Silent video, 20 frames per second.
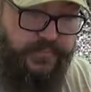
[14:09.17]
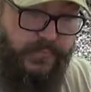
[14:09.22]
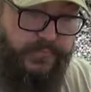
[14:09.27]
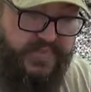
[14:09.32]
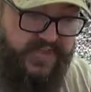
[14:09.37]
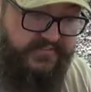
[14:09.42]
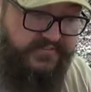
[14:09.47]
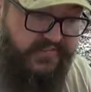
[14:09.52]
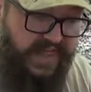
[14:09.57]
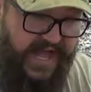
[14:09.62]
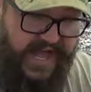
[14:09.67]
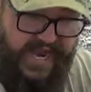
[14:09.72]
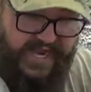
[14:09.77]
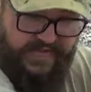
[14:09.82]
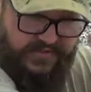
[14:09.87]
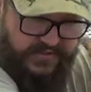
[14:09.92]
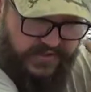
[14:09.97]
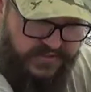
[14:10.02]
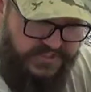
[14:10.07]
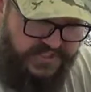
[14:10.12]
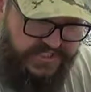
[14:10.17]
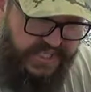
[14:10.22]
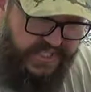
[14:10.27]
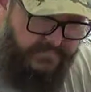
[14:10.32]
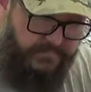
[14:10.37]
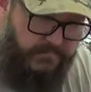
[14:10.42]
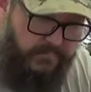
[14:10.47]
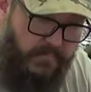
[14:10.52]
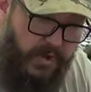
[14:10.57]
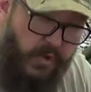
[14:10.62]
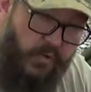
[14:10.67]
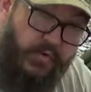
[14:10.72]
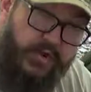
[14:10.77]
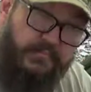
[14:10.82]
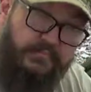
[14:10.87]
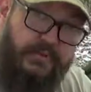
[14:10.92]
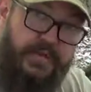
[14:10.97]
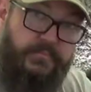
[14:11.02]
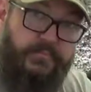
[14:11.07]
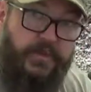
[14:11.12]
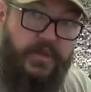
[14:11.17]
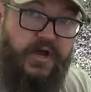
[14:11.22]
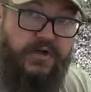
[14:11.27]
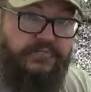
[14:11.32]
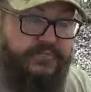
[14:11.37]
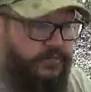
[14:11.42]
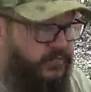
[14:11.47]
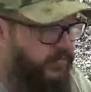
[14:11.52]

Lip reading: but they fly in and they're just like mowing people off the